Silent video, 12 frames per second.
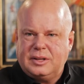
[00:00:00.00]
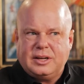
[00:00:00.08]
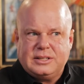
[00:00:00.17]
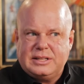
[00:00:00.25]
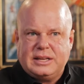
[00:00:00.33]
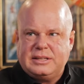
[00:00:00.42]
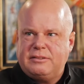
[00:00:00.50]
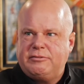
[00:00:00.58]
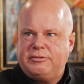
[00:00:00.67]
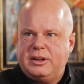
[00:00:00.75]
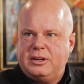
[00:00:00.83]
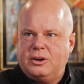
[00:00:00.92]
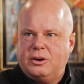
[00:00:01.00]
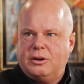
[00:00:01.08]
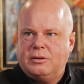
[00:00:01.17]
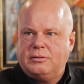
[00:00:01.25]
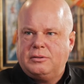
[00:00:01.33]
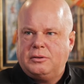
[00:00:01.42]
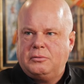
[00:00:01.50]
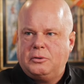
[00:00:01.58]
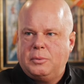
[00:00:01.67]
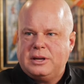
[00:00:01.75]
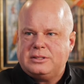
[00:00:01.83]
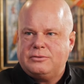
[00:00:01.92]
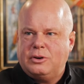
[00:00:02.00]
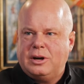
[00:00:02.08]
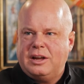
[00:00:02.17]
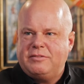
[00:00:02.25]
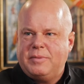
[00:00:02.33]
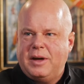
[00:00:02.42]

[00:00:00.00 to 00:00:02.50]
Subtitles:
Because that didn't fit the rest of your life